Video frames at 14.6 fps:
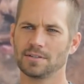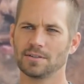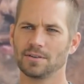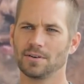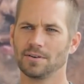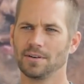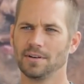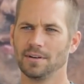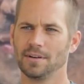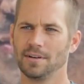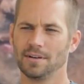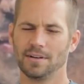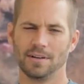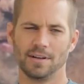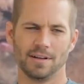So
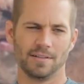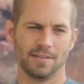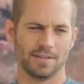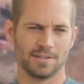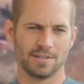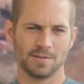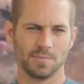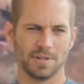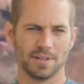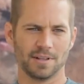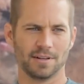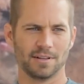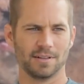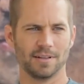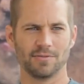it's just been
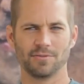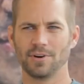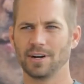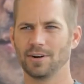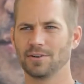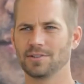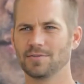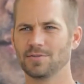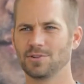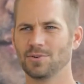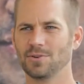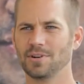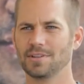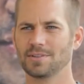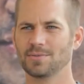the fragrance of
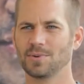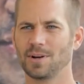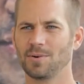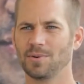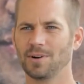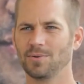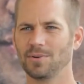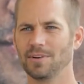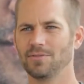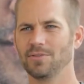choice when I want to wear a